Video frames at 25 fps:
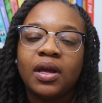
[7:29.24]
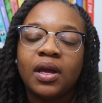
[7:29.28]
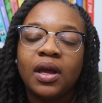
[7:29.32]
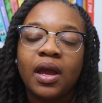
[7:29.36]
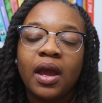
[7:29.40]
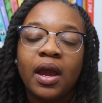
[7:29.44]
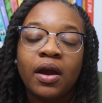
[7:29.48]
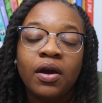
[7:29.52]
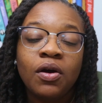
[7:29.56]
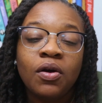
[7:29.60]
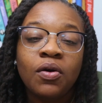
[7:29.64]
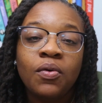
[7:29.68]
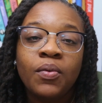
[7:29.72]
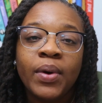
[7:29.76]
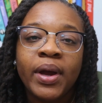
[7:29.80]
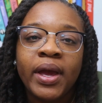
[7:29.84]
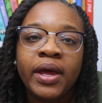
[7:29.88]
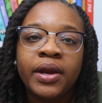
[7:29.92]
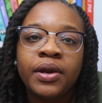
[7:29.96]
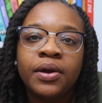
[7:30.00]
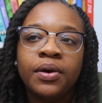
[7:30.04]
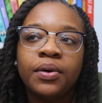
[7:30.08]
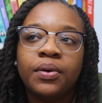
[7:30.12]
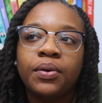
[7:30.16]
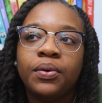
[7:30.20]

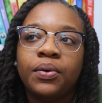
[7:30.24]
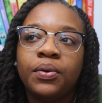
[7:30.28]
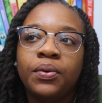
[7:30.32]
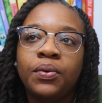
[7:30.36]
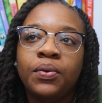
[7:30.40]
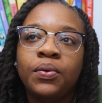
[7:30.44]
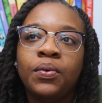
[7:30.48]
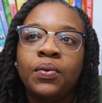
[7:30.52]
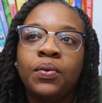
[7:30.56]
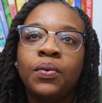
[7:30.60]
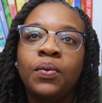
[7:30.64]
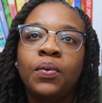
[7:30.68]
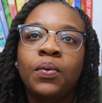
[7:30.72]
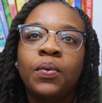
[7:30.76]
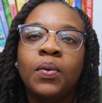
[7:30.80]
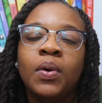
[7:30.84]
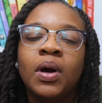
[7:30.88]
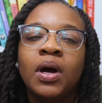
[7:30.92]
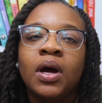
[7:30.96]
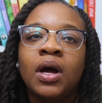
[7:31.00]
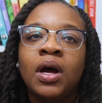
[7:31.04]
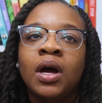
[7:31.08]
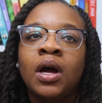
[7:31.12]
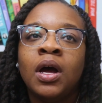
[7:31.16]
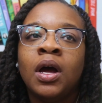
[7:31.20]
heroine who,
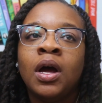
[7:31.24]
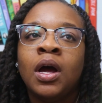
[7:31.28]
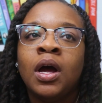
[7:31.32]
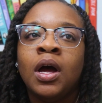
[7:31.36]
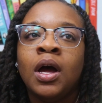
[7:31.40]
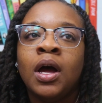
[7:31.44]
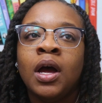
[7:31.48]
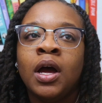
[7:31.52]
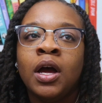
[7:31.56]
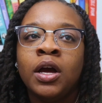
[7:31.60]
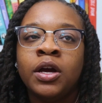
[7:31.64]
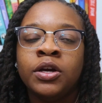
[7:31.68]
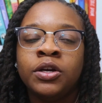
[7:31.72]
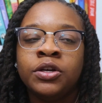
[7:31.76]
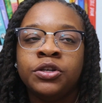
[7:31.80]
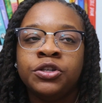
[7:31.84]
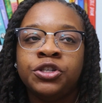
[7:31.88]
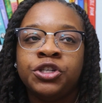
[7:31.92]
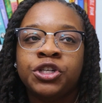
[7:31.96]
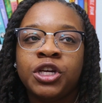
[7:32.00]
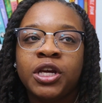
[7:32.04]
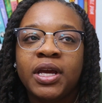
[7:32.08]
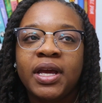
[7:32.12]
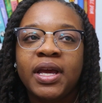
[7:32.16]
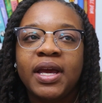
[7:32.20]

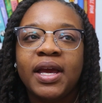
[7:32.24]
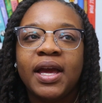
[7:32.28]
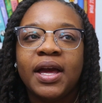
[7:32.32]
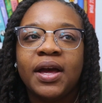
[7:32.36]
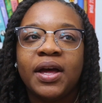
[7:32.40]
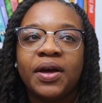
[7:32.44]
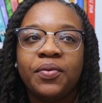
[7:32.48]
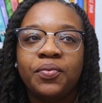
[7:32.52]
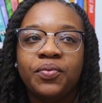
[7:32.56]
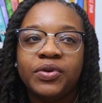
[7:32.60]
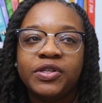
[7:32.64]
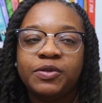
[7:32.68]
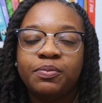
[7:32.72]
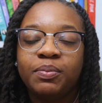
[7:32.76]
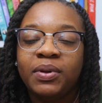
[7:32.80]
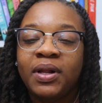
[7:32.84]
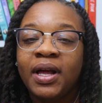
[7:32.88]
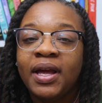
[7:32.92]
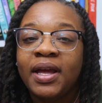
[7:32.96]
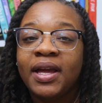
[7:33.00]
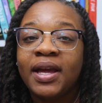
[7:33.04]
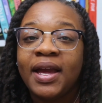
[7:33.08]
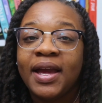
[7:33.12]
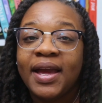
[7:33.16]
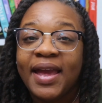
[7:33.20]
she was
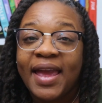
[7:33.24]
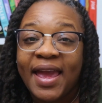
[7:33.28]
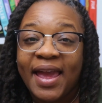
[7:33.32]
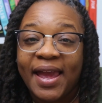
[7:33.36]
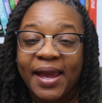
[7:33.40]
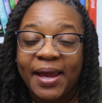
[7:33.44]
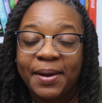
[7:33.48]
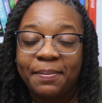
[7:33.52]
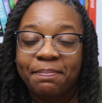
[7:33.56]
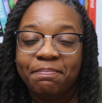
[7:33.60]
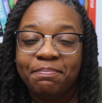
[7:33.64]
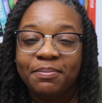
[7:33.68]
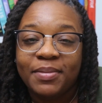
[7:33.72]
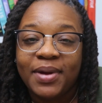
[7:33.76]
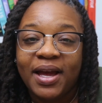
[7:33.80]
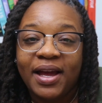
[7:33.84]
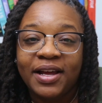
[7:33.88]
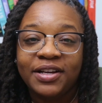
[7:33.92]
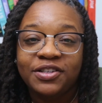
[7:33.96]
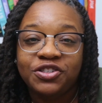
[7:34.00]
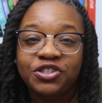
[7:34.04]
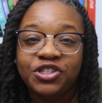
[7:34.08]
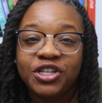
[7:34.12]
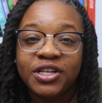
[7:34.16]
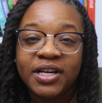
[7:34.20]
playing a game
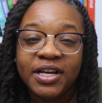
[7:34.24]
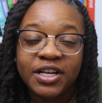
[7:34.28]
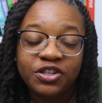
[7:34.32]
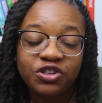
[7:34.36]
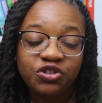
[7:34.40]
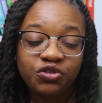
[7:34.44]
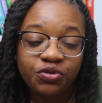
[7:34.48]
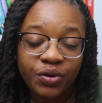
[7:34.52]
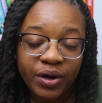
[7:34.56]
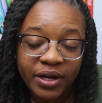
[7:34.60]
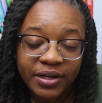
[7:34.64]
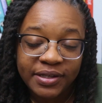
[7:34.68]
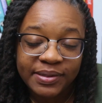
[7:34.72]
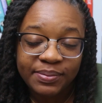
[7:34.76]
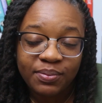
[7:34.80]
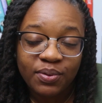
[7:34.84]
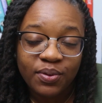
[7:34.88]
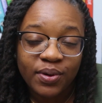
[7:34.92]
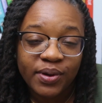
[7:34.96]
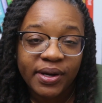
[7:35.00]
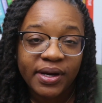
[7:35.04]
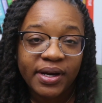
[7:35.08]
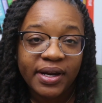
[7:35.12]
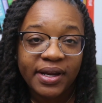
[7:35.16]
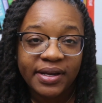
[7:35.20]
and she gets
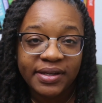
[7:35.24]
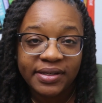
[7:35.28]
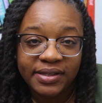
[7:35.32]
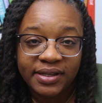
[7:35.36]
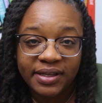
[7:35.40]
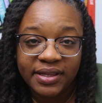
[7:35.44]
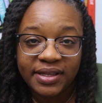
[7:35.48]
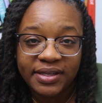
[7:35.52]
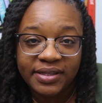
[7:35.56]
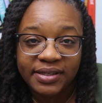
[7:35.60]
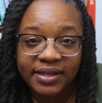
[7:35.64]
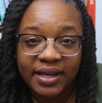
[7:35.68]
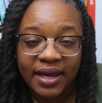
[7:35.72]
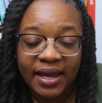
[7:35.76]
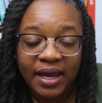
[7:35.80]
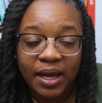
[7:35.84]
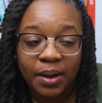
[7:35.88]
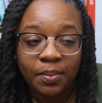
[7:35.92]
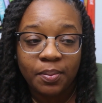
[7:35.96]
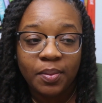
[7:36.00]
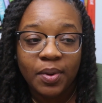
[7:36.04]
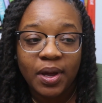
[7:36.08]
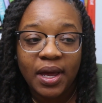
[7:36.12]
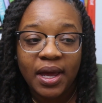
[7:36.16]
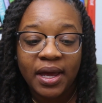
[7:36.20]
transported into this
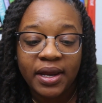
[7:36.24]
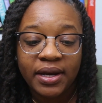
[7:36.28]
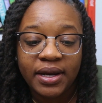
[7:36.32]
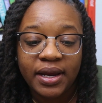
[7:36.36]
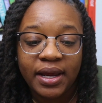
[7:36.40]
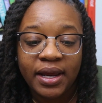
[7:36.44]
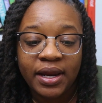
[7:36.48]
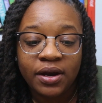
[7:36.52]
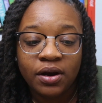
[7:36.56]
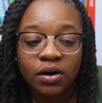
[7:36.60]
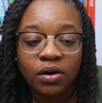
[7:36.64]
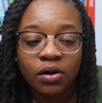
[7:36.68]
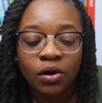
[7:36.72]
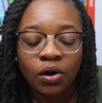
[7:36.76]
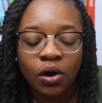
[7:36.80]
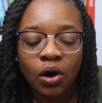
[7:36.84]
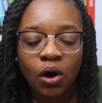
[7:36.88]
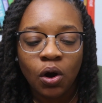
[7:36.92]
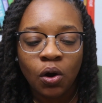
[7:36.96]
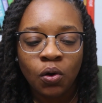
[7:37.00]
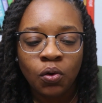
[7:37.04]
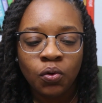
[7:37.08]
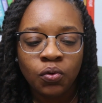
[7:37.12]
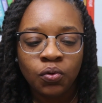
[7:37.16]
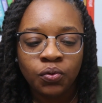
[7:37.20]
game, and in her
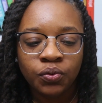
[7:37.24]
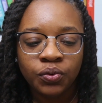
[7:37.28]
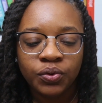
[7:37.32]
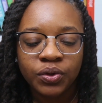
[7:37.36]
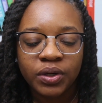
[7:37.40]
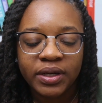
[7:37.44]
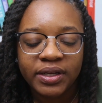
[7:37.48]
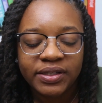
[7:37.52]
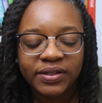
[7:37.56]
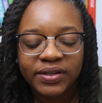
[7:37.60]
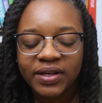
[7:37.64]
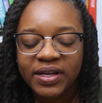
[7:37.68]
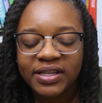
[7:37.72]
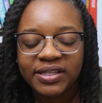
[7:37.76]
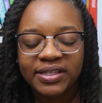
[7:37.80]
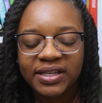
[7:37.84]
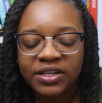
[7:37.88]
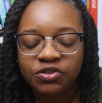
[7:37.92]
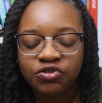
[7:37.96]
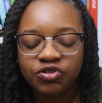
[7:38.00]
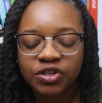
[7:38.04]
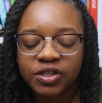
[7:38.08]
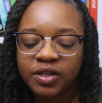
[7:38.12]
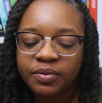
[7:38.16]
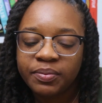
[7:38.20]
own, it's
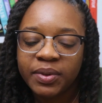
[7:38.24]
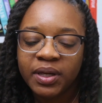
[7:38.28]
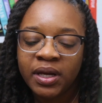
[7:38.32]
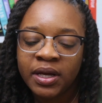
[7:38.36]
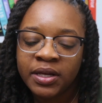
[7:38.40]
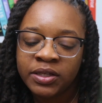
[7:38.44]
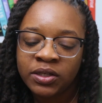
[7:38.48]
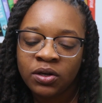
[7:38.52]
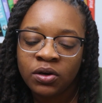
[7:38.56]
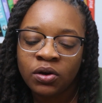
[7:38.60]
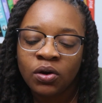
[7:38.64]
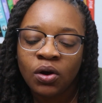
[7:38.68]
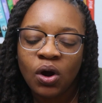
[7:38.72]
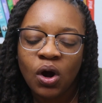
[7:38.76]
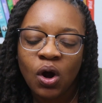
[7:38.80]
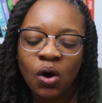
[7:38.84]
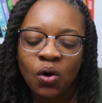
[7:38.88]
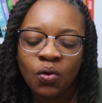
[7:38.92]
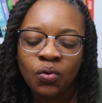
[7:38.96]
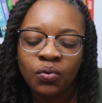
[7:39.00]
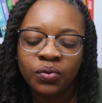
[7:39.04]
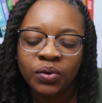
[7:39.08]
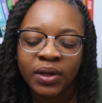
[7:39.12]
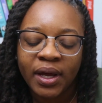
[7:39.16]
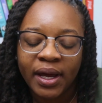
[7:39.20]
interesting because her
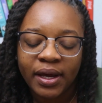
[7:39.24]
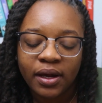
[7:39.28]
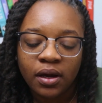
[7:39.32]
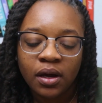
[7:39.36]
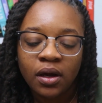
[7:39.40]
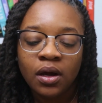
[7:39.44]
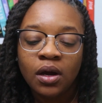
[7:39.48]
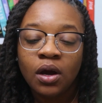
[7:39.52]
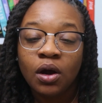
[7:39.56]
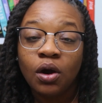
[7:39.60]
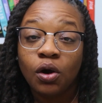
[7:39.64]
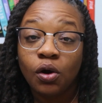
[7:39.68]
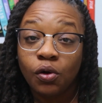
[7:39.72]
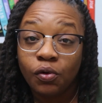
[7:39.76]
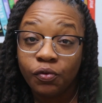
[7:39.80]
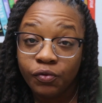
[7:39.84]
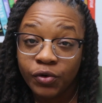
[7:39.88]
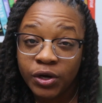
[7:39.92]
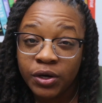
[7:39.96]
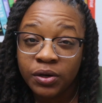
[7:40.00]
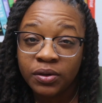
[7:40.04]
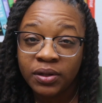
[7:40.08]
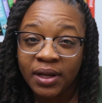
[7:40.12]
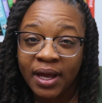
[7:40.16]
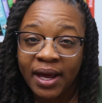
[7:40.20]
own, like her
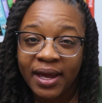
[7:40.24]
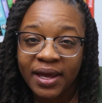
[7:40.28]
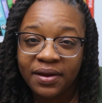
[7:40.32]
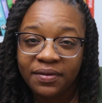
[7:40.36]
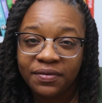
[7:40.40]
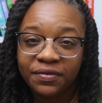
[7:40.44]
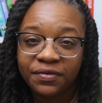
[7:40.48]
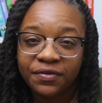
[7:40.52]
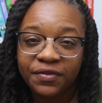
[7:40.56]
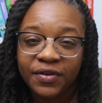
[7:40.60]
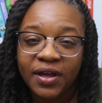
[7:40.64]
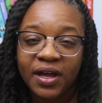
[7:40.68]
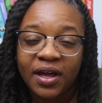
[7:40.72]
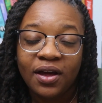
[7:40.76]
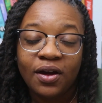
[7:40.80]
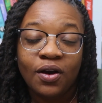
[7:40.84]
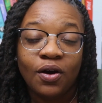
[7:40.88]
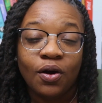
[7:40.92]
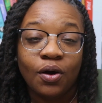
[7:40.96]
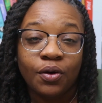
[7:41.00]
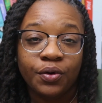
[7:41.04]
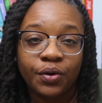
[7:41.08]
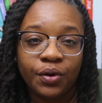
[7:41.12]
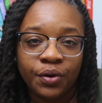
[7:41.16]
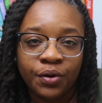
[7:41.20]
real life
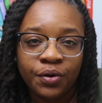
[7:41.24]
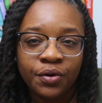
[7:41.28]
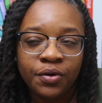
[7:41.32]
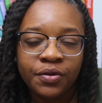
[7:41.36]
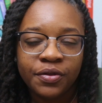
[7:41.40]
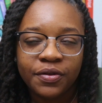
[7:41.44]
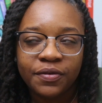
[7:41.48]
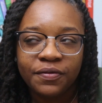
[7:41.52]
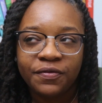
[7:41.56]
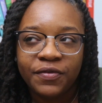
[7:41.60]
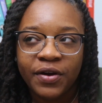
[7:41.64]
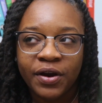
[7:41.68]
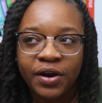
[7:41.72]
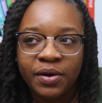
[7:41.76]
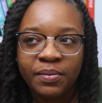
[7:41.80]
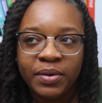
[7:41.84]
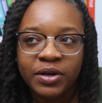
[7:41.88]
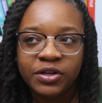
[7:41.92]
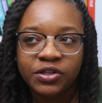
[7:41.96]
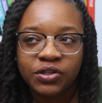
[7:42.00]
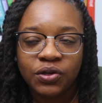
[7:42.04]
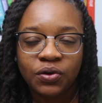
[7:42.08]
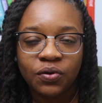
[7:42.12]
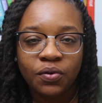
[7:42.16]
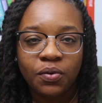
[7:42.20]
on Earth very
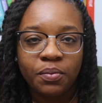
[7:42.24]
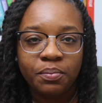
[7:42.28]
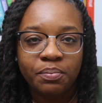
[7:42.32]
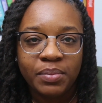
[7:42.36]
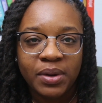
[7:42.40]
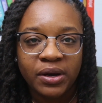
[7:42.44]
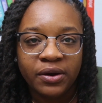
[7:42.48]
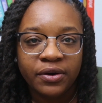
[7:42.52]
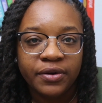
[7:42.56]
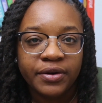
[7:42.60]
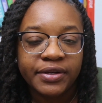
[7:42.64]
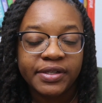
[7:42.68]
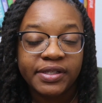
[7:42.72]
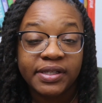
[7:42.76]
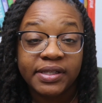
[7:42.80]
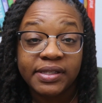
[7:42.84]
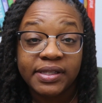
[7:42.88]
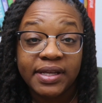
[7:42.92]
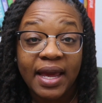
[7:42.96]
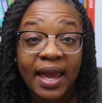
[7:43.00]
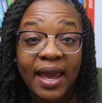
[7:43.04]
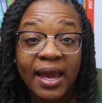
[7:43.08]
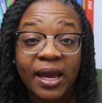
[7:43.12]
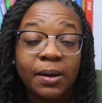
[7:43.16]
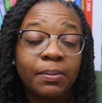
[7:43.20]
much so mirrors this
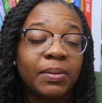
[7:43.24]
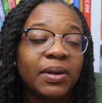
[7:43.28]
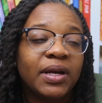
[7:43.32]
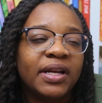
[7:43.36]
game.